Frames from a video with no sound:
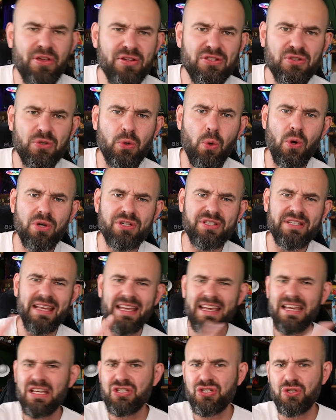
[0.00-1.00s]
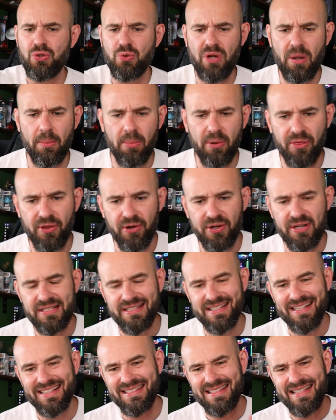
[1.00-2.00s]
The Scorched, issue number
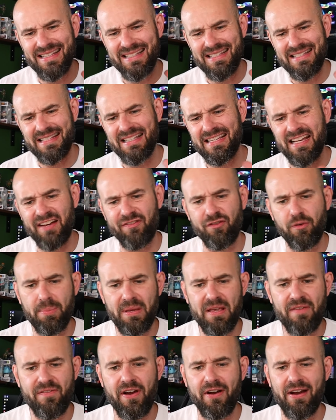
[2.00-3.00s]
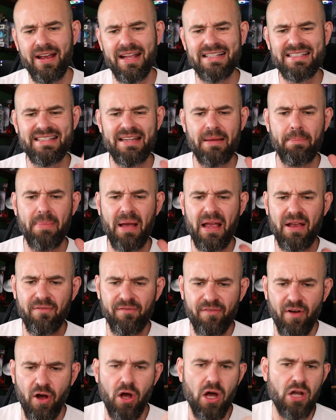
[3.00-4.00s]
36. This is the cover B variant. It's done by
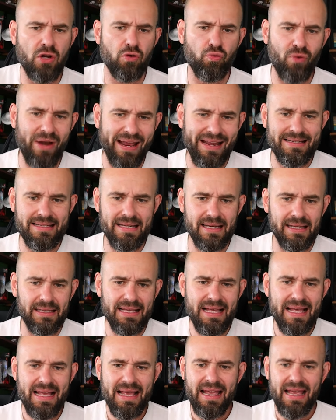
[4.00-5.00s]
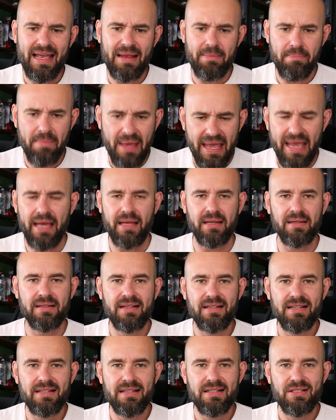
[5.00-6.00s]
Von Randal. And man,
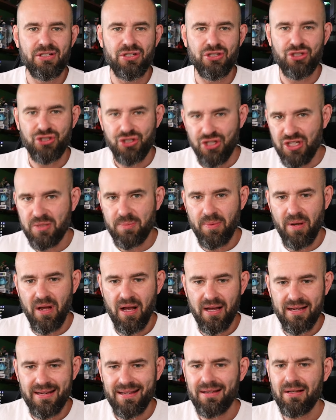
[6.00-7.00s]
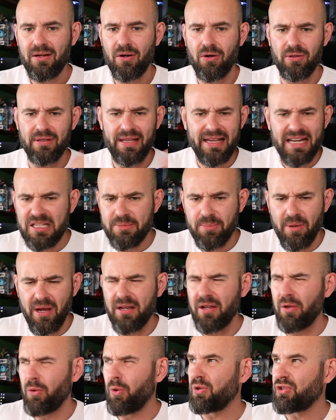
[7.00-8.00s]
does she spawn or Lady
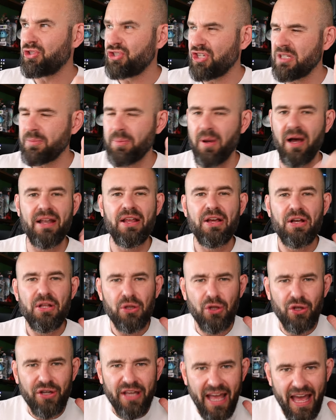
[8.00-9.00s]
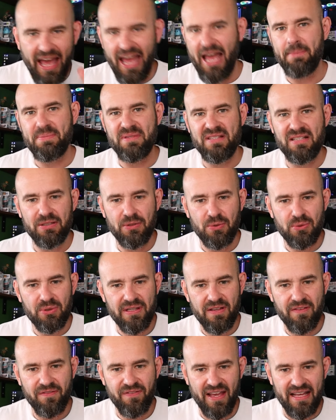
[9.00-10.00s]
Spawn? No, she spawn. Look
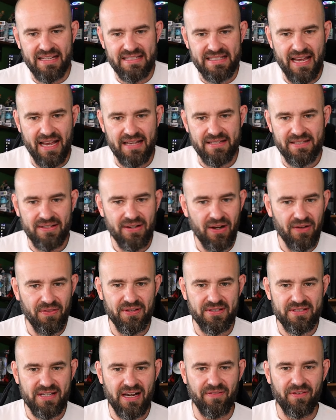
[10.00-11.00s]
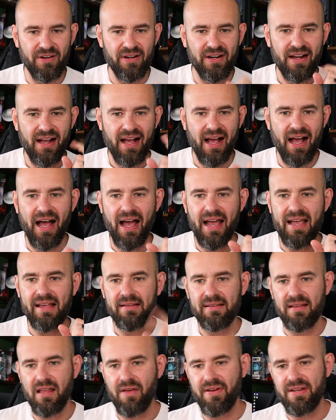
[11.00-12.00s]
absolutely fantastic on this cover. I
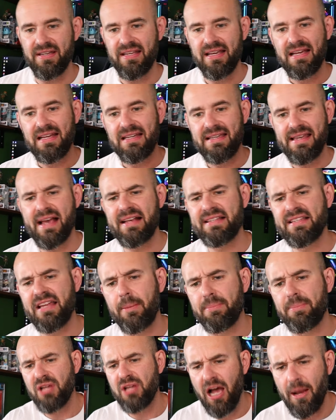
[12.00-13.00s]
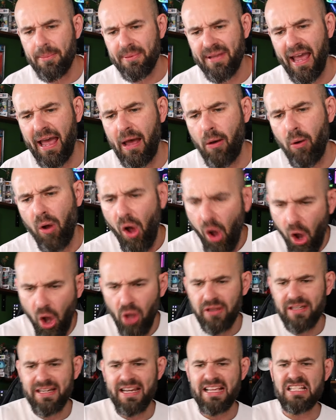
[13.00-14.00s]
love it. Next Top Cow
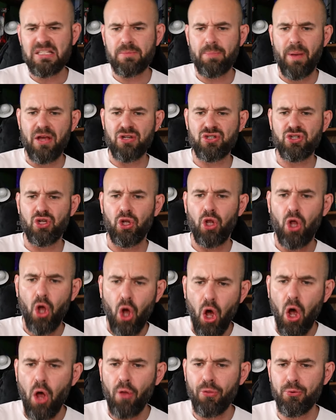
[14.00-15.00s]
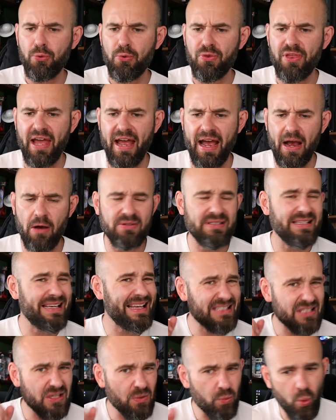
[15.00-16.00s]
Holiday Special All Through the House.
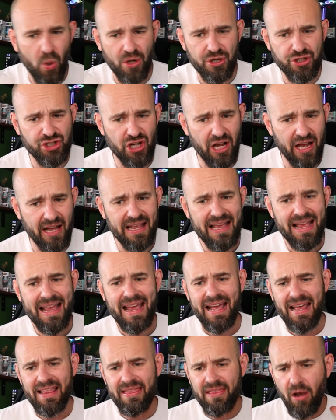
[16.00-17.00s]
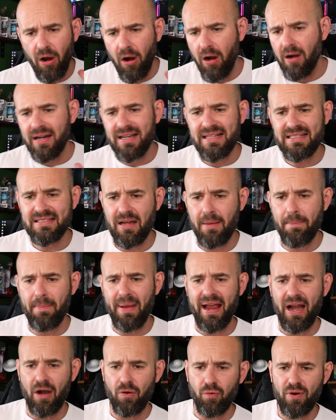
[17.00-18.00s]
It's a one shot and the art is done
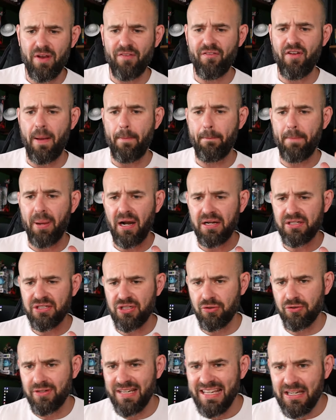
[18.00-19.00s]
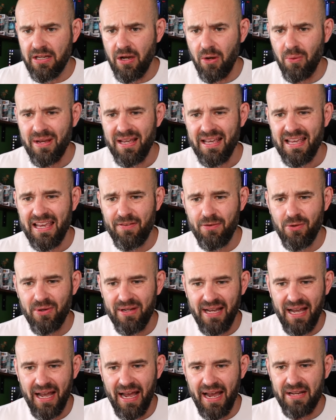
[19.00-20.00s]
by Arif Paternino. You know,
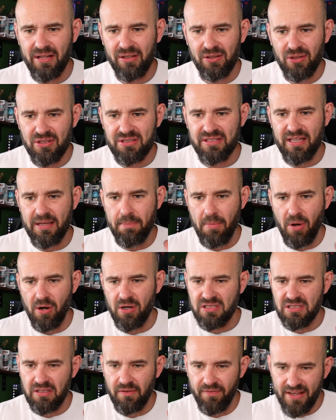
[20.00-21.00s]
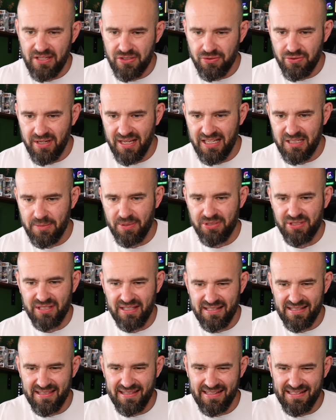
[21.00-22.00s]
kind of looks like Marc Silvestri,
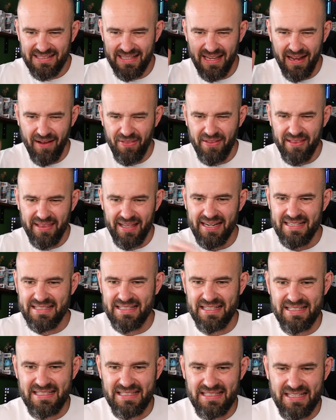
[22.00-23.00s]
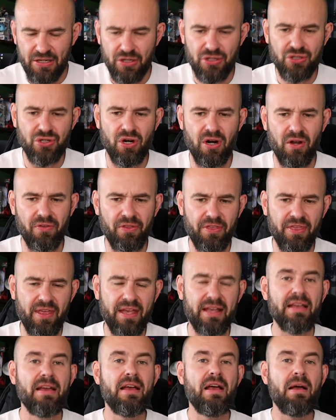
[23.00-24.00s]
especially his things that I think that is his signature on the
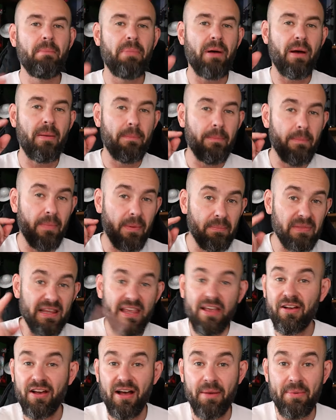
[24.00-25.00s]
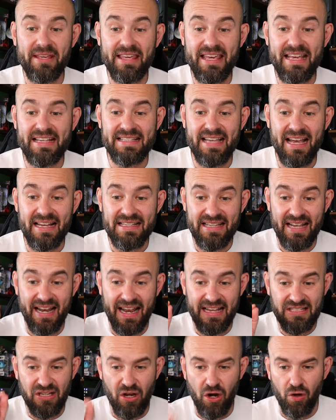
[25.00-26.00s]
thing. But League of Comic Geeks has it
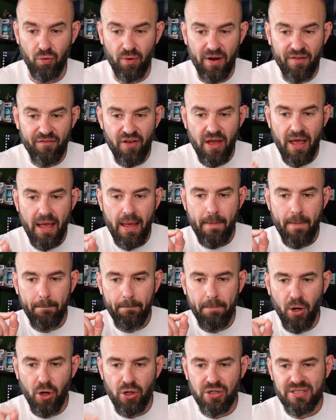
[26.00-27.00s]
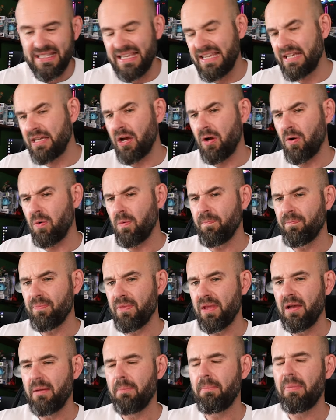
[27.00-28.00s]
as Arif Partino,
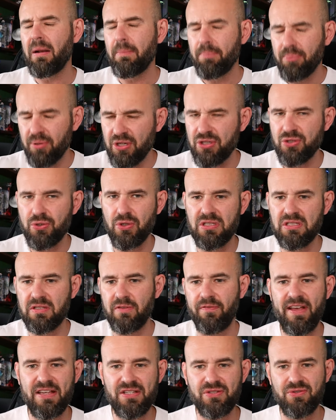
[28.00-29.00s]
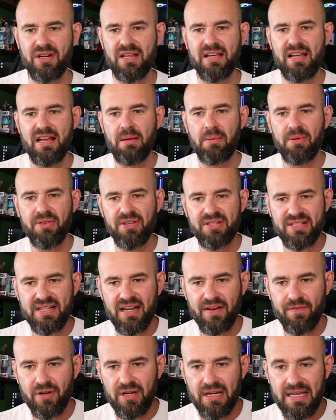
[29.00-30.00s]
but I'm pretty sure it's Silvestri. But this
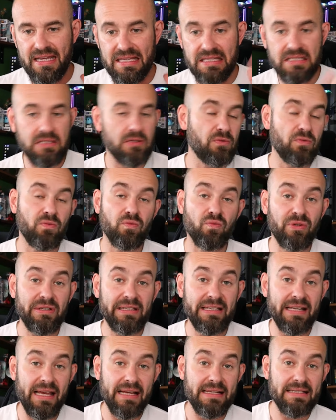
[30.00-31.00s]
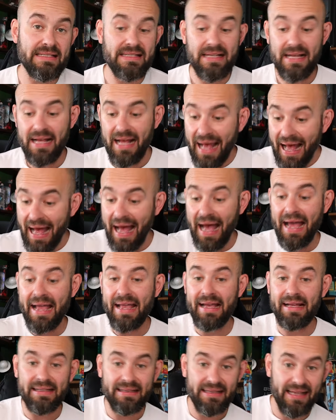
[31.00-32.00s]
cover is really nice.
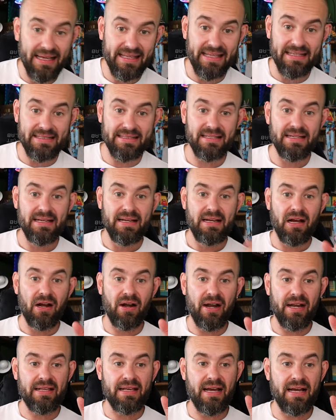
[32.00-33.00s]
I like it. All right,